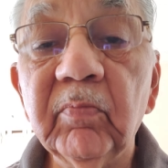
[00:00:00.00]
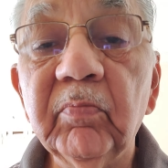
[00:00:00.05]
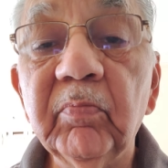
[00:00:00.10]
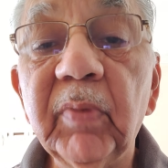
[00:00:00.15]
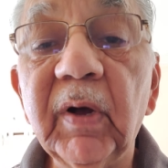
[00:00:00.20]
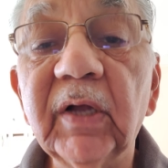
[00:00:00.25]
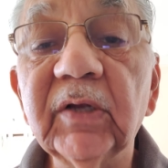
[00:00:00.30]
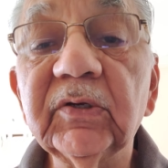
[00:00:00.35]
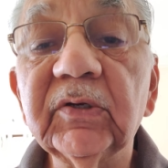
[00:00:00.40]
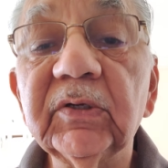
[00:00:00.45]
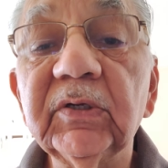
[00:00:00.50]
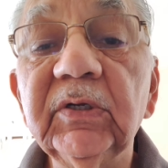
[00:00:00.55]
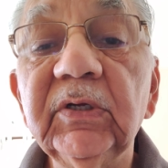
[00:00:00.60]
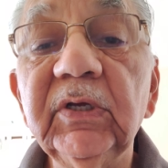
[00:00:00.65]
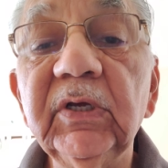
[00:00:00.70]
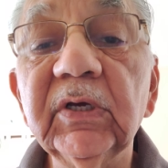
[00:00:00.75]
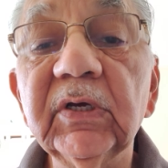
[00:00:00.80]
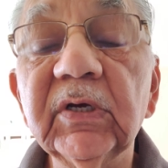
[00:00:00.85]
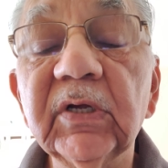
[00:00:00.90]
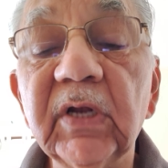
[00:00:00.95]
But
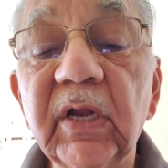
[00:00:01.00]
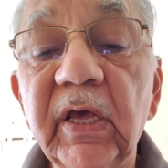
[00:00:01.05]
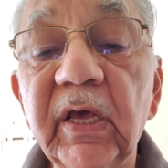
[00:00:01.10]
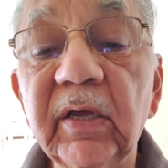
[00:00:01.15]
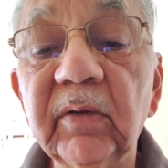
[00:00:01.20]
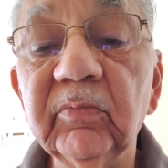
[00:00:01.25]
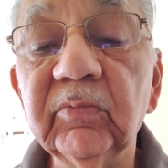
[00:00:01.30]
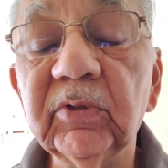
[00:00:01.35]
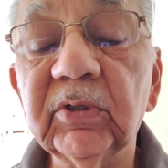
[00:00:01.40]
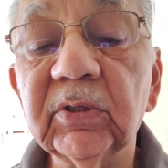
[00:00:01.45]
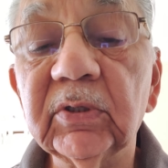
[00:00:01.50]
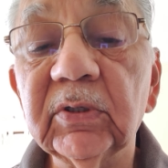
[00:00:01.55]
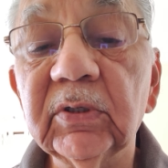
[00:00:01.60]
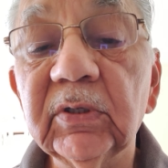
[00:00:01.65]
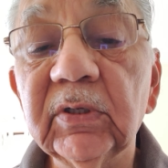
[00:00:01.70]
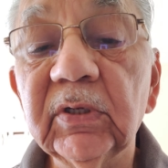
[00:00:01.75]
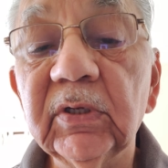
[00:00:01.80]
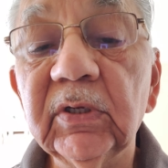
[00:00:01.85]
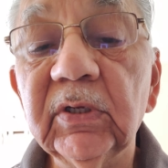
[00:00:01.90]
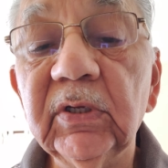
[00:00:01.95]
he claimed
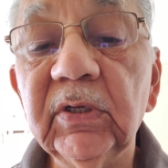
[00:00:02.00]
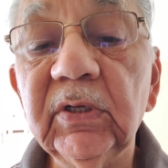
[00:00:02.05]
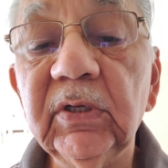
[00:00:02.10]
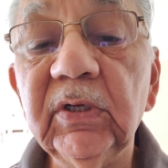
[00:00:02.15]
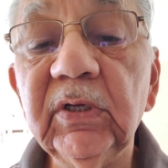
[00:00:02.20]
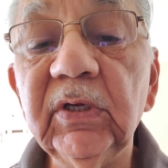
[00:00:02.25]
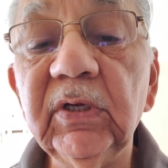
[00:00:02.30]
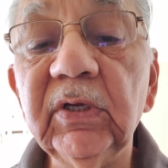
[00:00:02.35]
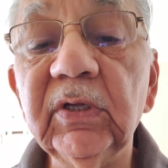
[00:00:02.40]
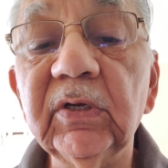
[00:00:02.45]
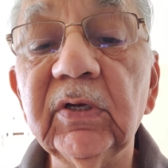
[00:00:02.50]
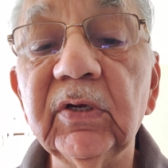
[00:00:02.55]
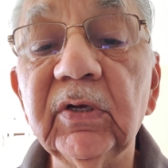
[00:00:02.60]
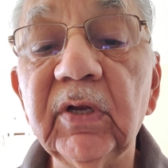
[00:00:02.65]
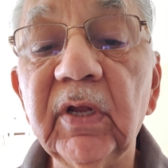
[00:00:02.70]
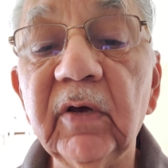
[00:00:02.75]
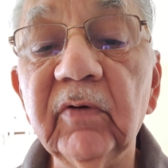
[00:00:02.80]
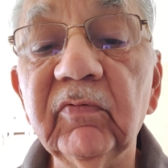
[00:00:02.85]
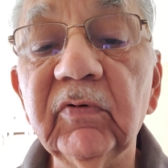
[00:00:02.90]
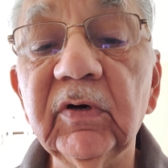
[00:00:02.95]
he
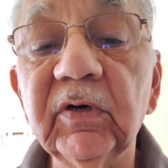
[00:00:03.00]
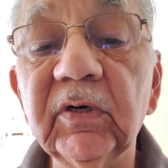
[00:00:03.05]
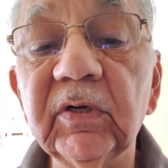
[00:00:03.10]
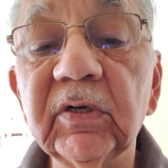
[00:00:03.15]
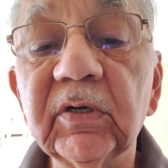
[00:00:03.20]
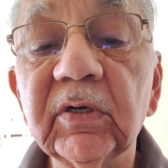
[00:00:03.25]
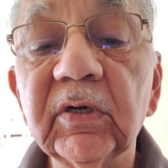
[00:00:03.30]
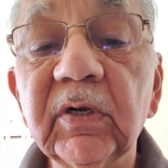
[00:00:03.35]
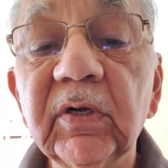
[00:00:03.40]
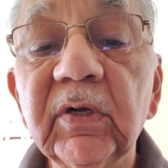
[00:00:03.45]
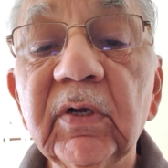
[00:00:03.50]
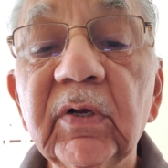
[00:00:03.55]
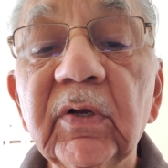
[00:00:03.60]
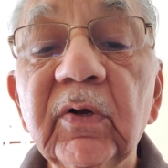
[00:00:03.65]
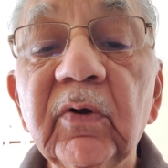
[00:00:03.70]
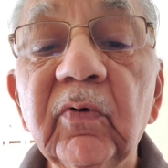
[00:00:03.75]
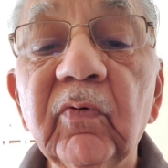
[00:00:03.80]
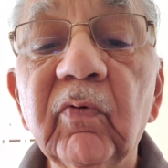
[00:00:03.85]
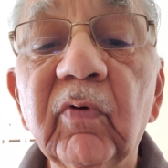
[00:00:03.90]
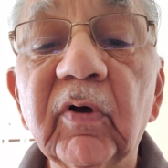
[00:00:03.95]
never
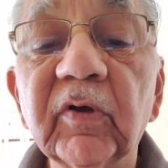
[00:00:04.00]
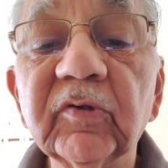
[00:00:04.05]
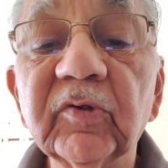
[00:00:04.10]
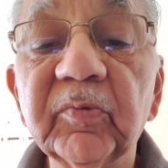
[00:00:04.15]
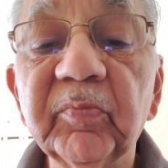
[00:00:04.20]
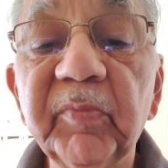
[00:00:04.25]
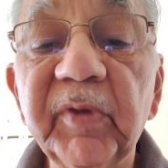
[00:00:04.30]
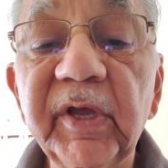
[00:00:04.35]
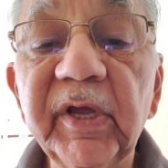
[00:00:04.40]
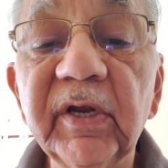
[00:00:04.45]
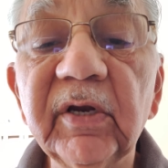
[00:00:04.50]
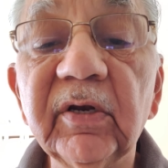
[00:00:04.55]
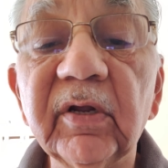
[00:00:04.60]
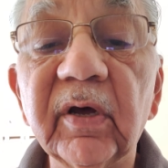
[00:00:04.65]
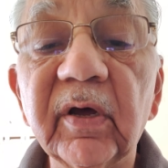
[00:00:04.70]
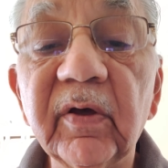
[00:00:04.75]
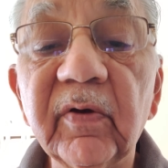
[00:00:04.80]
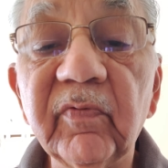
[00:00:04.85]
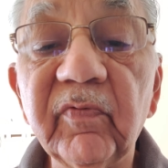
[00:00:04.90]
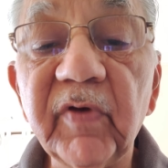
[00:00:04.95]
was
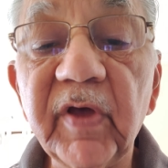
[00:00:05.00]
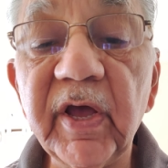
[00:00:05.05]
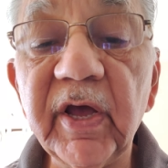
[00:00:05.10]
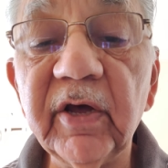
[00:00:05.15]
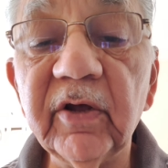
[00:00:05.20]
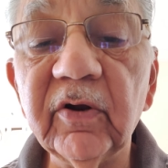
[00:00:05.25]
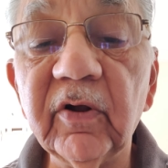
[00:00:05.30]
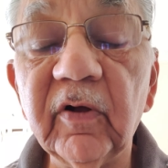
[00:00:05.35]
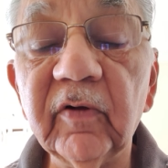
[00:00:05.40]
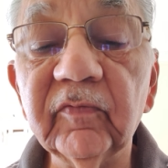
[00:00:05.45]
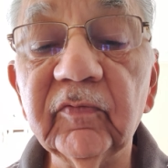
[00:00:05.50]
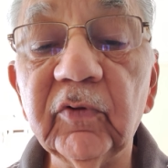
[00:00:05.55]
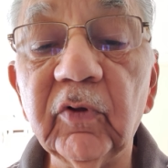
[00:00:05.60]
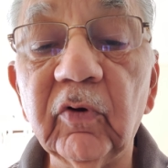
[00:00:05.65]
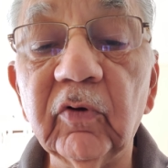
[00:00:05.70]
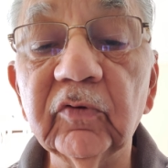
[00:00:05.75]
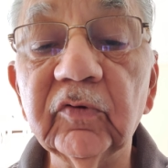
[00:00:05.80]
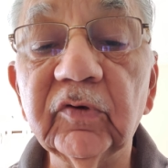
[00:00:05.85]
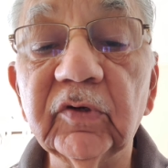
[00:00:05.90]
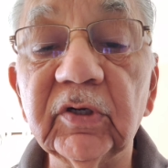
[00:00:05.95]
made aware of
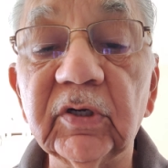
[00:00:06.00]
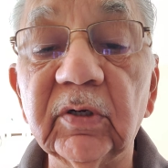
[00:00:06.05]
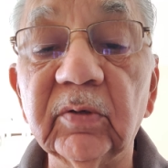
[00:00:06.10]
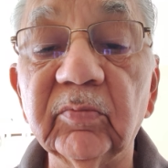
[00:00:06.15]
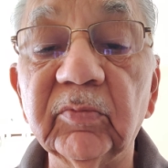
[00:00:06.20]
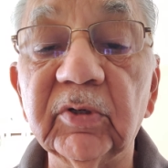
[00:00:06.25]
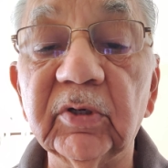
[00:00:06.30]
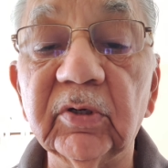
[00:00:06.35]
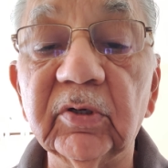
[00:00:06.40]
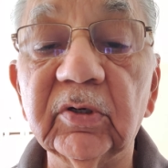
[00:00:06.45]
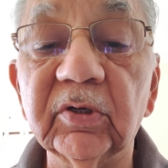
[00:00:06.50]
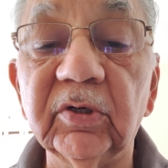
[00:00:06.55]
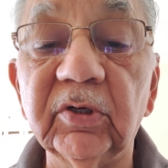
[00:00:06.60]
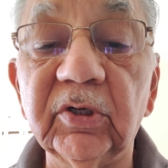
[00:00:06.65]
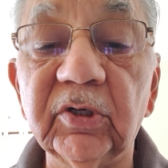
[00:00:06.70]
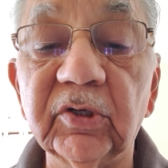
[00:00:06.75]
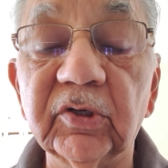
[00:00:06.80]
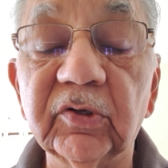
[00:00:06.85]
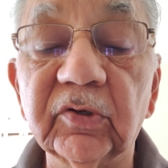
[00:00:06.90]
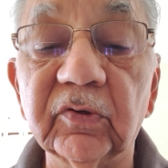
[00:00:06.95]
those terms and
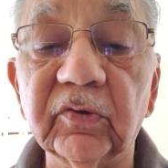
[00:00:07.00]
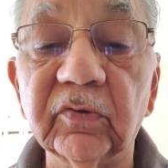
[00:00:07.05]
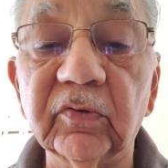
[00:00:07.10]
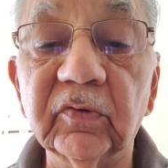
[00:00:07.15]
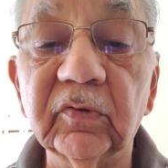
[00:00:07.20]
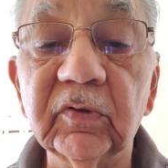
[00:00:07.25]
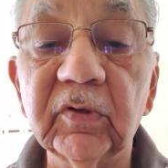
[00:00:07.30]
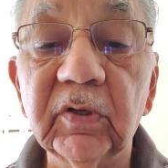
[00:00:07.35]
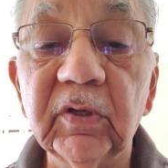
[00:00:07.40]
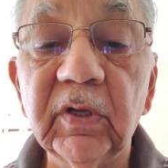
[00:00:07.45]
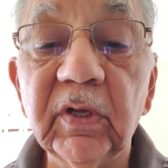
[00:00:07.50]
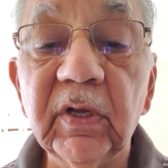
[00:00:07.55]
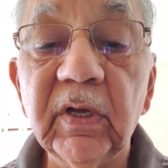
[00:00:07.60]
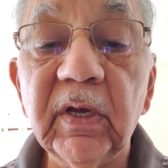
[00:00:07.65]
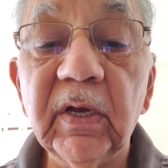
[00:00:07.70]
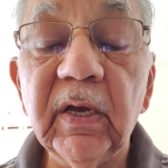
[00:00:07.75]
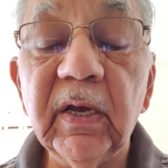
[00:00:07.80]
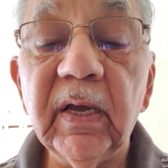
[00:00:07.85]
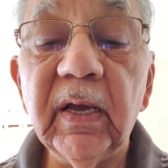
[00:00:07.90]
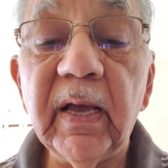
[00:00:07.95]
conditions,
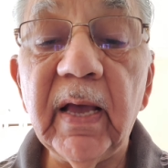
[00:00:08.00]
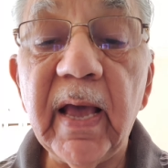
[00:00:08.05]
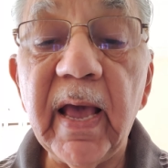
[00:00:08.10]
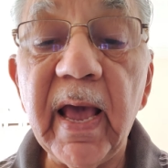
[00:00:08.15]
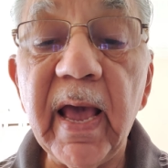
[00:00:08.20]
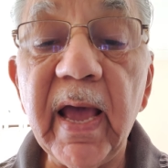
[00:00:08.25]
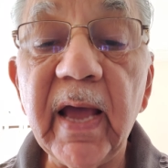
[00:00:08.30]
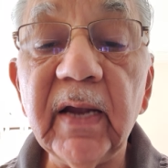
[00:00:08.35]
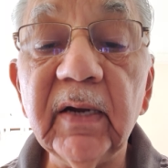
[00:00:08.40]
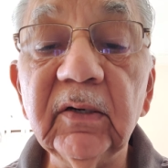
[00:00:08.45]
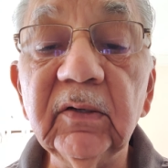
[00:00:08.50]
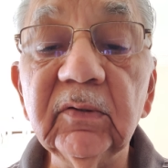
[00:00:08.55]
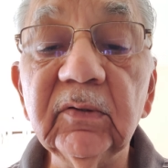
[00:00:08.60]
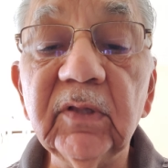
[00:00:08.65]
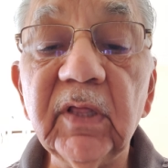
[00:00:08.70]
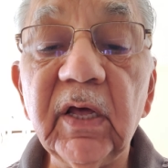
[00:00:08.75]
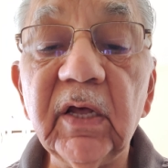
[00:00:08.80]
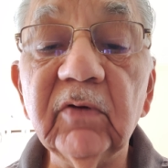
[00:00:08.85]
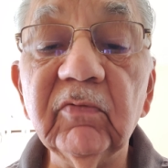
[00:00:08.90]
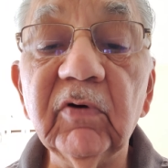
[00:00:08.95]
and
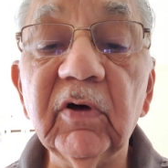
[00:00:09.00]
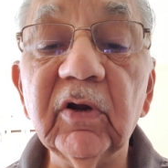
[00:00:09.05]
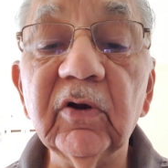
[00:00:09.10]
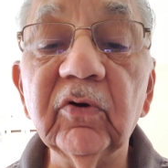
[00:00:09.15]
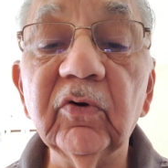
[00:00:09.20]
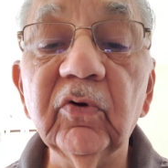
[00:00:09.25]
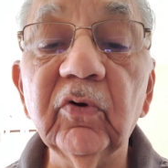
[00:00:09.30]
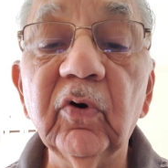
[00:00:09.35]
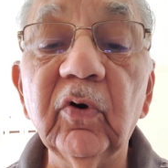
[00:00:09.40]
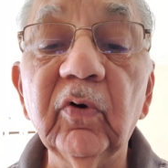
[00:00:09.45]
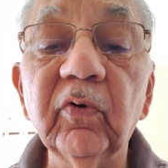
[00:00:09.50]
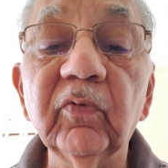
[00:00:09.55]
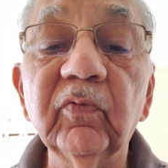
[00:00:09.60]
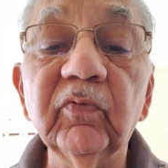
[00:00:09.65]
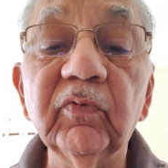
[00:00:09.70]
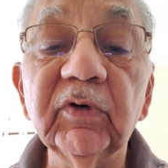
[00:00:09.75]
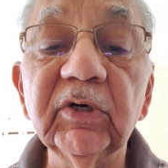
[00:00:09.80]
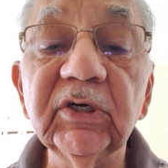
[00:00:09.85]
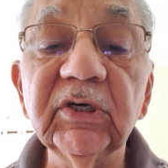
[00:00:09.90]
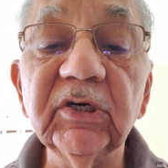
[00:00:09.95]
there were no
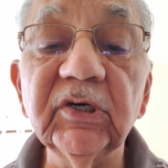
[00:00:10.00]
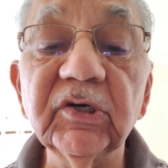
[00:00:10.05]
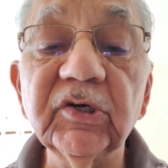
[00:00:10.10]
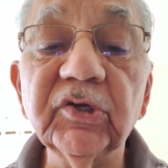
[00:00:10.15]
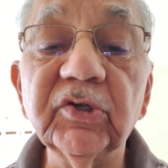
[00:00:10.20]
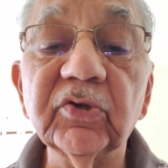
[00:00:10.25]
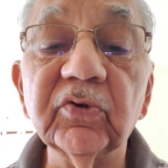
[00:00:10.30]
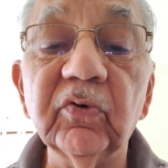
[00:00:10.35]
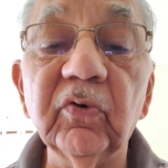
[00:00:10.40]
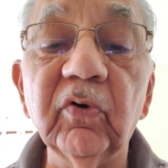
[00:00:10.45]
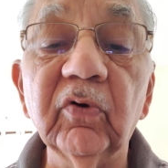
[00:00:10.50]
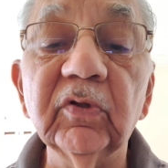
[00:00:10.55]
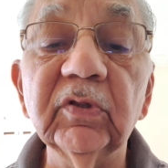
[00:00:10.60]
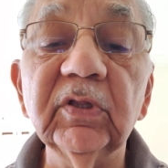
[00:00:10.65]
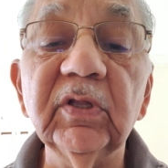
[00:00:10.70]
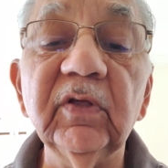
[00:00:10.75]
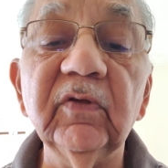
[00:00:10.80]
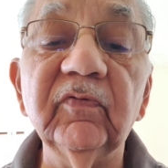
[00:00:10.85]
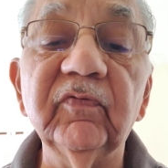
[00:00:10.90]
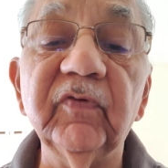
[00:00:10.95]
words
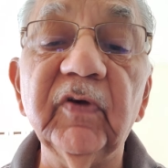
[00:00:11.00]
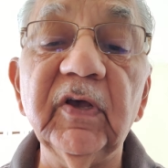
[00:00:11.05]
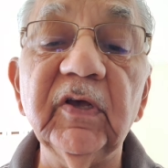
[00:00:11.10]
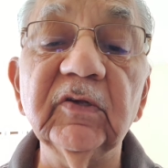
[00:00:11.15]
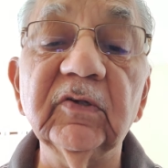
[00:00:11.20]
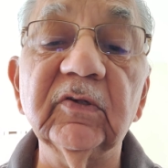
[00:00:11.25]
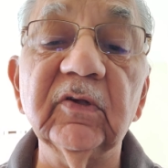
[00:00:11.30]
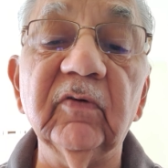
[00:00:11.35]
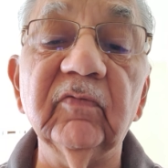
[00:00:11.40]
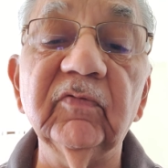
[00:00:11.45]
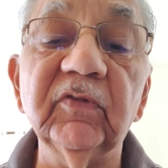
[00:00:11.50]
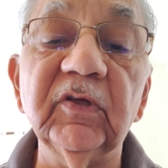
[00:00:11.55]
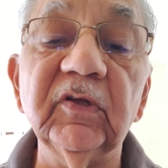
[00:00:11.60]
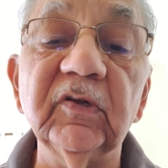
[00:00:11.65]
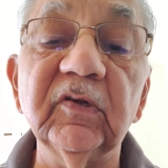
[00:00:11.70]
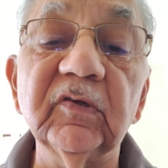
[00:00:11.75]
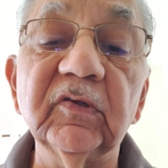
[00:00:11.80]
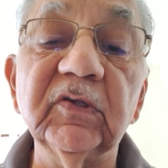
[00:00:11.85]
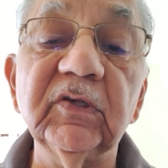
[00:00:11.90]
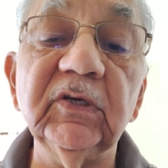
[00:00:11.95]
on the face of the
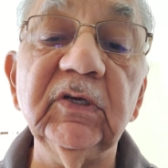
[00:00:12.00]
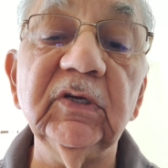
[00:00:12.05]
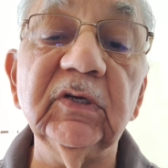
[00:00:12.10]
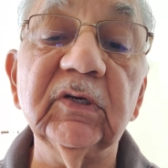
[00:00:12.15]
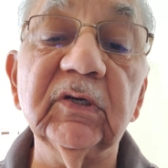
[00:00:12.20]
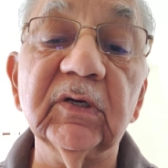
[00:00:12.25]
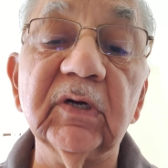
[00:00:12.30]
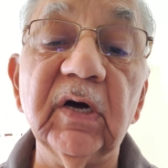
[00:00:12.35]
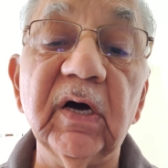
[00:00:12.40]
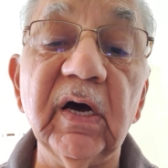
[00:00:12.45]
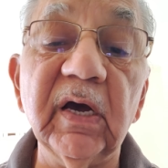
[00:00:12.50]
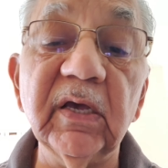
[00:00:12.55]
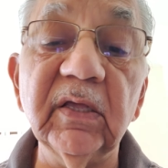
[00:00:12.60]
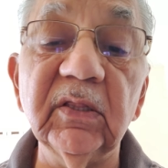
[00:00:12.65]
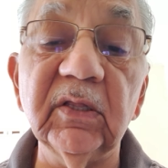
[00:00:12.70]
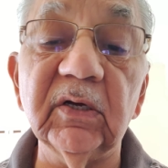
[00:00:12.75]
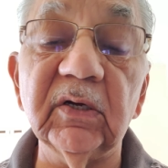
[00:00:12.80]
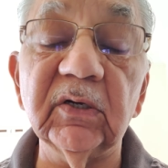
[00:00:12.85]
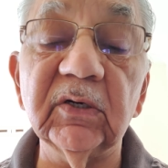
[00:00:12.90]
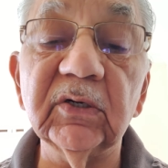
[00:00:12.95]
receipt
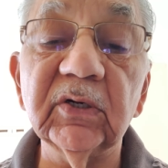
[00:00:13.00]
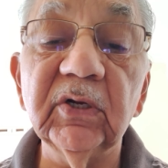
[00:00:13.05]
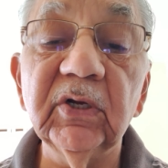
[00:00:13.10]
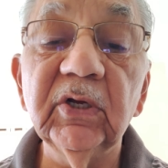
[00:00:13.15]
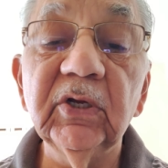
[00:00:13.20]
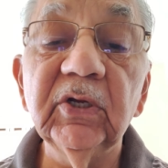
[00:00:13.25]
either,